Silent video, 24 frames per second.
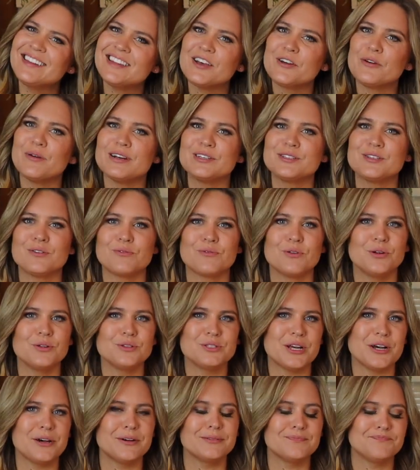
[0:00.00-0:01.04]
the crescent roll
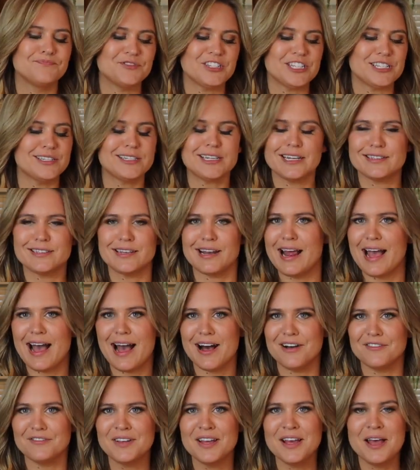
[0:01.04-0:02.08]
dough just doesn't
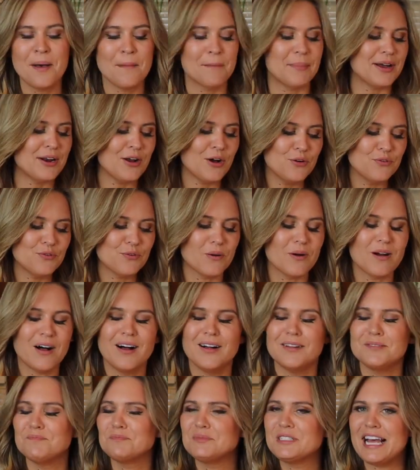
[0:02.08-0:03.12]
have. But
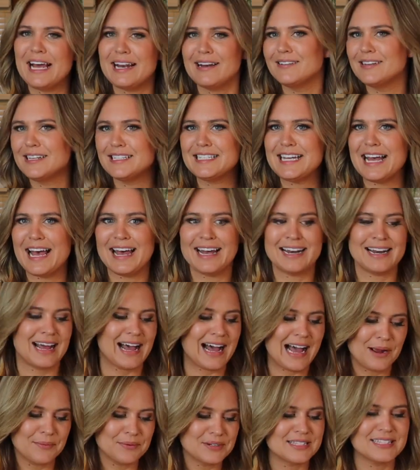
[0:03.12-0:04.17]
overall, 10 out of 10,
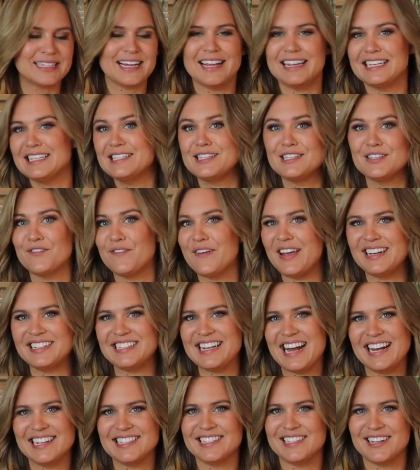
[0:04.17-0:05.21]
I would say this is a
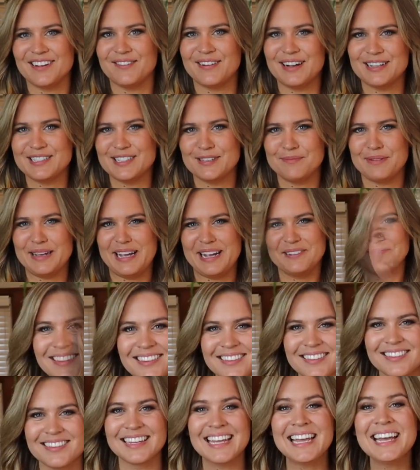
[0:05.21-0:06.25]
fantastic recipe.
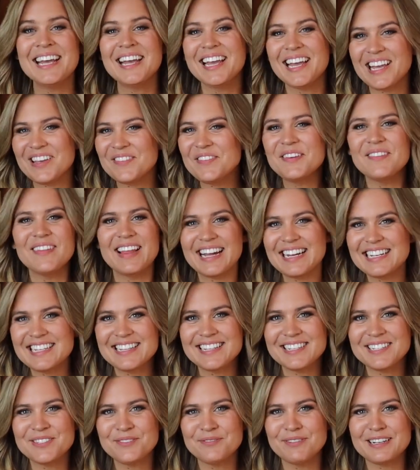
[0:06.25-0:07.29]
If you
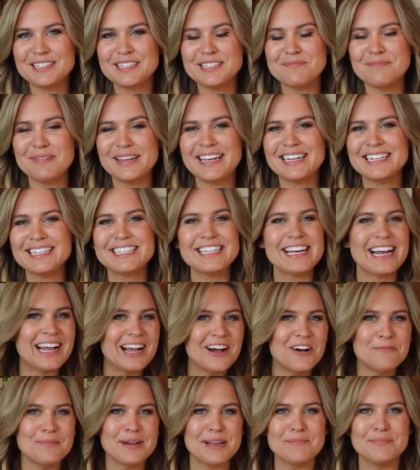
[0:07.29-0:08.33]
liked this recipe,
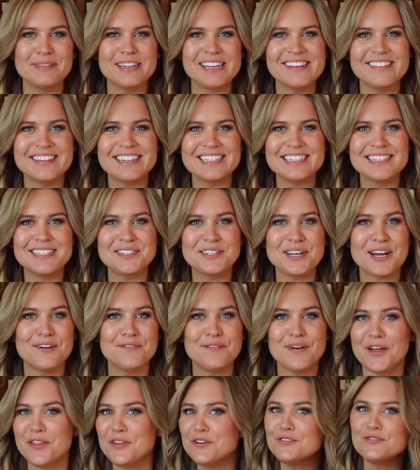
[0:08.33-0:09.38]
check out my playlist
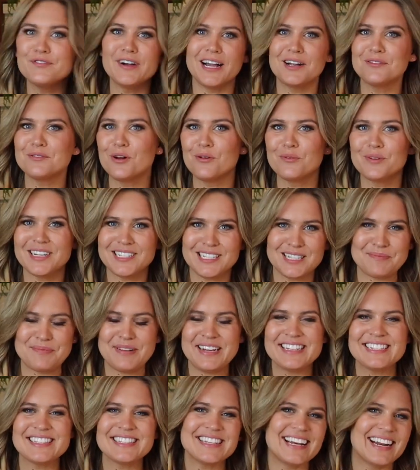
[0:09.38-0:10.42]
of other viral
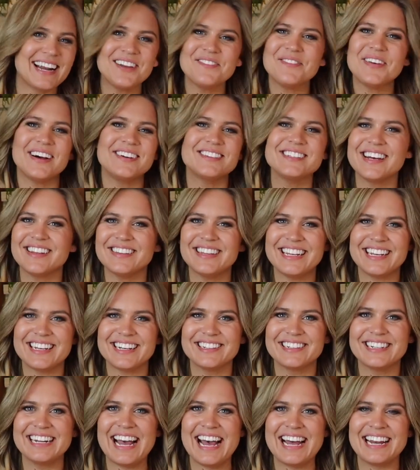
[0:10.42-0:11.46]
recipes that I found on the
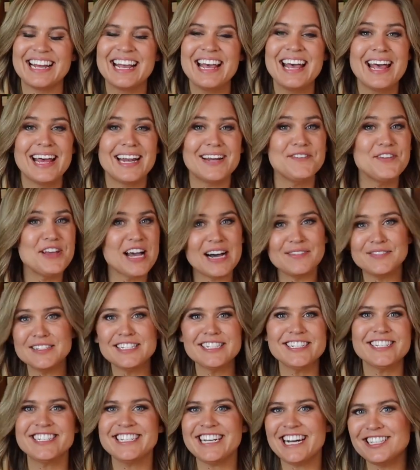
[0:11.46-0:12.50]
internet. And if you have
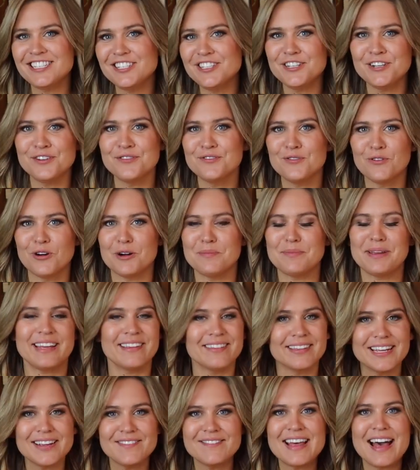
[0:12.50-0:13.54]
a suggestion for
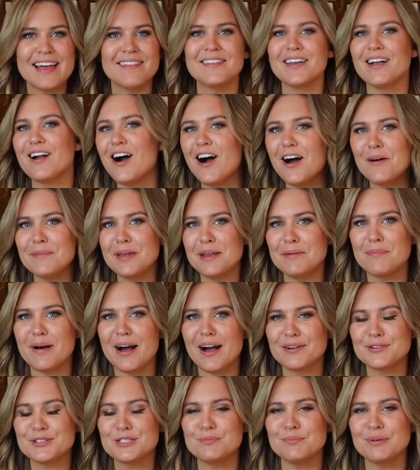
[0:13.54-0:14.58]
me, leave that in the comment
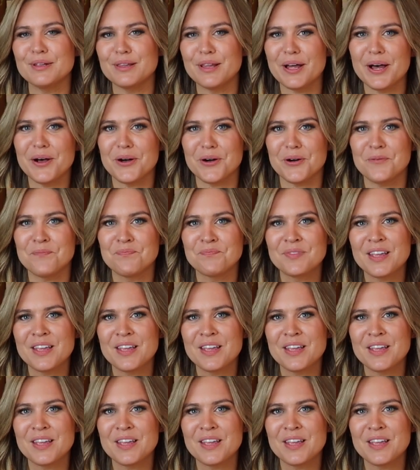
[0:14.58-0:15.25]
box below.